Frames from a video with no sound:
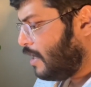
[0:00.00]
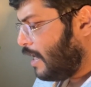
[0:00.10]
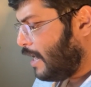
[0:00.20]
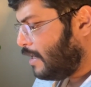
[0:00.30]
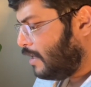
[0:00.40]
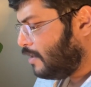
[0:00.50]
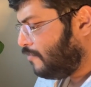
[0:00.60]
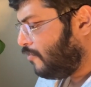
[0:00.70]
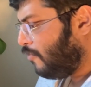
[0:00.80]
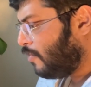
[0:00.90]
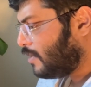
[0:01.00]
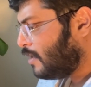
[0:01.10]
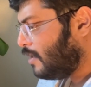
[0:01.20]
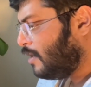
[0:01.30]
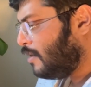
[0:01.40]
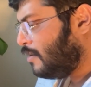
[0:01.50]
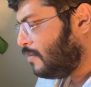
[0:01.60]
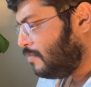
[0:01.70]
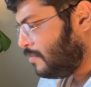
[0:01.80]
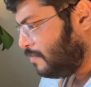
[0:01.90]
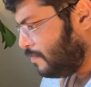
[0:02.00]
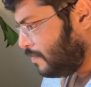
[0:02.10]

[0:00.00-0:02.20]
And in the fourth term